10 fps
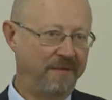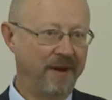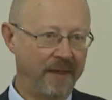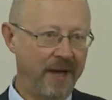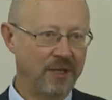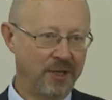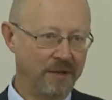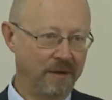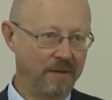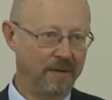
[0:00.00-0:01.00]

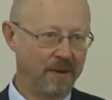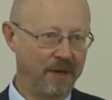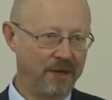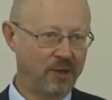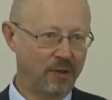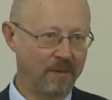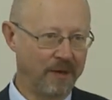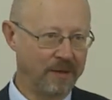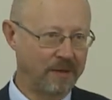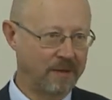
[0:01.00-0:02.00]
financial
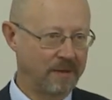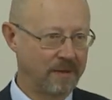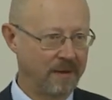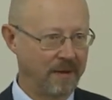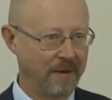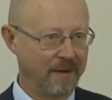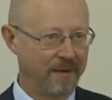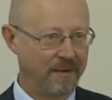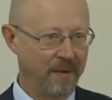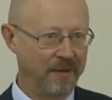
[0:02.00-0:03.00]
instruments
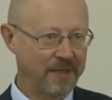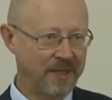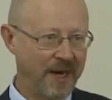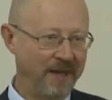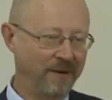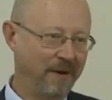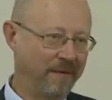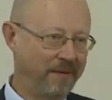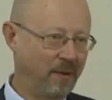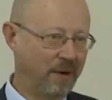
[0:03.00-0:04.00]
from the side
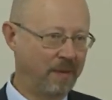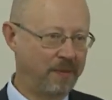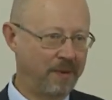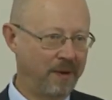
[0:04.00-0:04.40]
of Europe